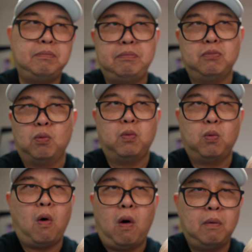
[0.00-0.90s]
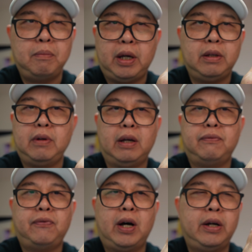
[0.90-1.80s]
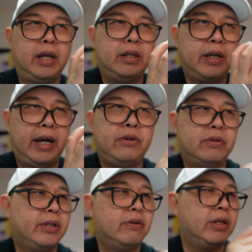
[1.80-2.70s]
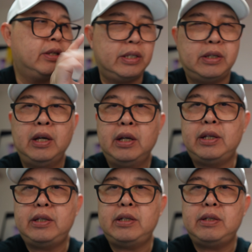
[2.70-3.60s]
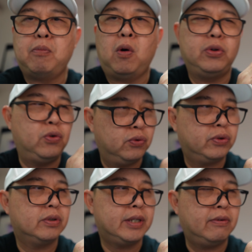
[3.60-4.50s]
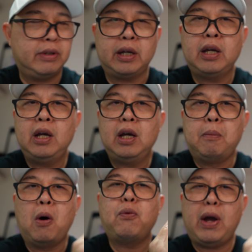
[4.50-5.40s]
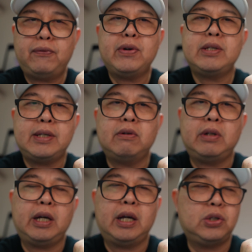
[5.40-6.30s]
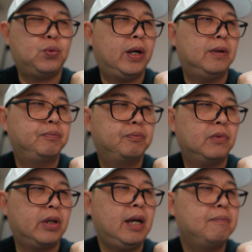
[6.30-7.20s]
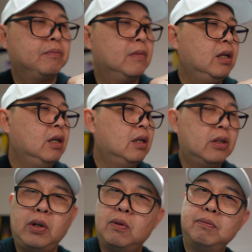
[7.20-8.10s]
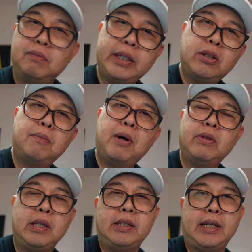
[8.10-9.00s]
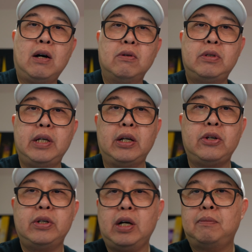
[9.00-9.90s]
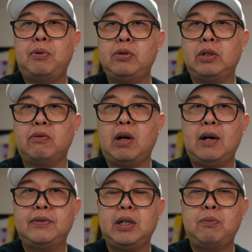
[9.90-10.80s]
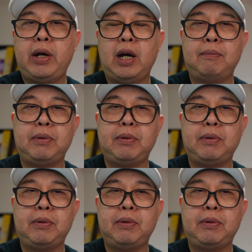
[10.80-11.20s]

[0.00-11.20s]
warm and fun and casual sounding. This is more neutral sounding, more reference sounding as well. Okay. So let's talk about the sound signature. I'll post a graph somewhere up